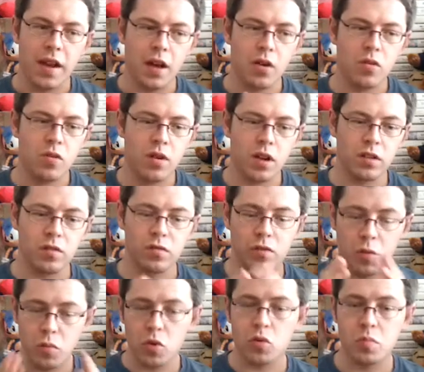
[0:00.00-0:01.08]
Now,
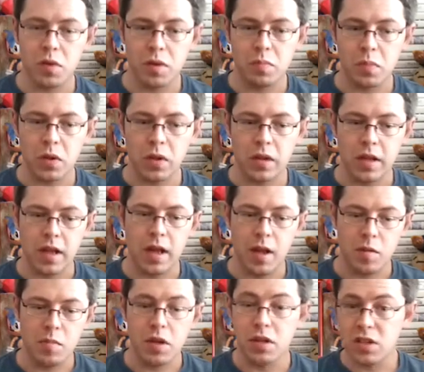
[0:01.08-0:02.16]
for most people
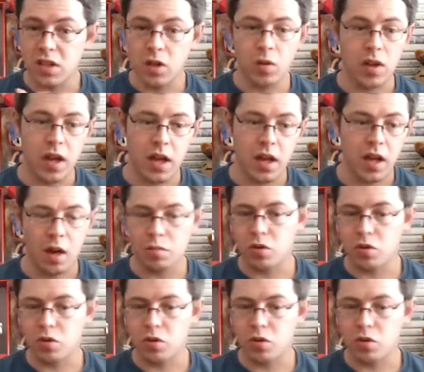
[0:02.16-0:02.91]
in the UK,